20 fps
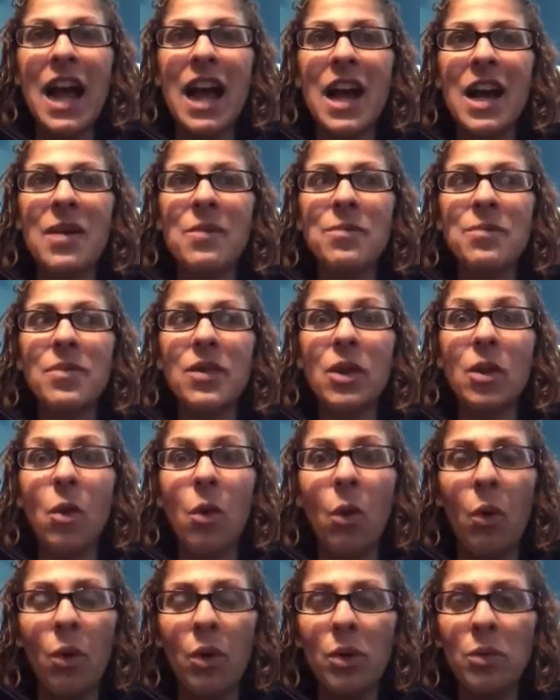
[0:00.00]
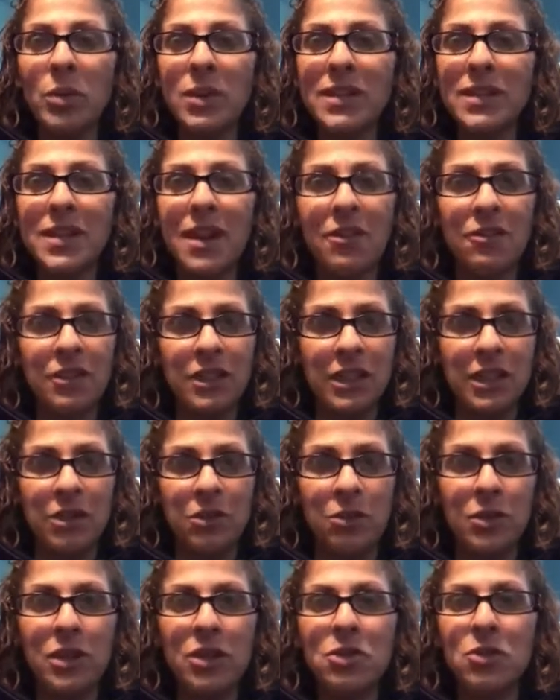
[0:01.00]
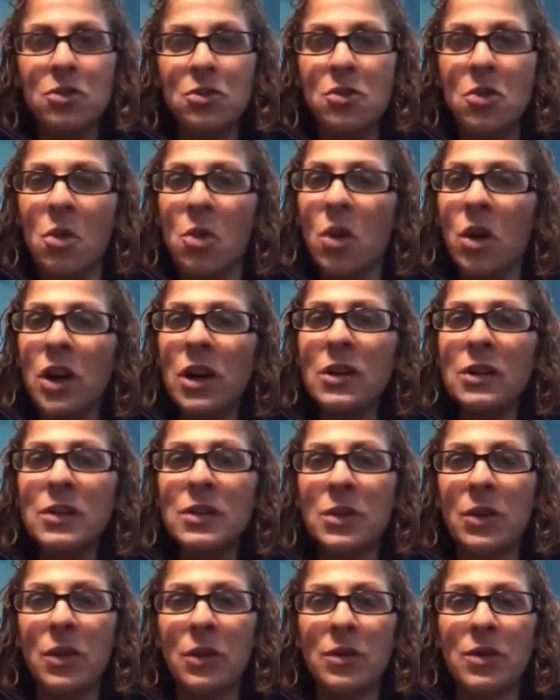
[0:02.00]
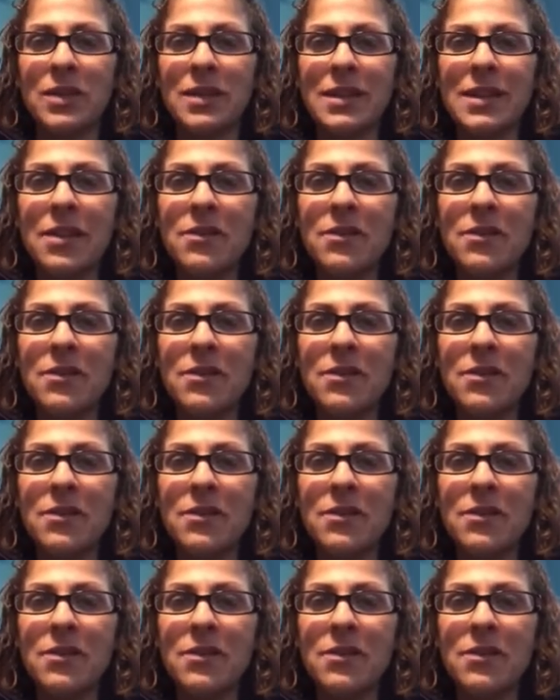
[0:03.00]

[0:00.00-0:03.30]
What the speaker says: The cord was definitely an original cord, so there was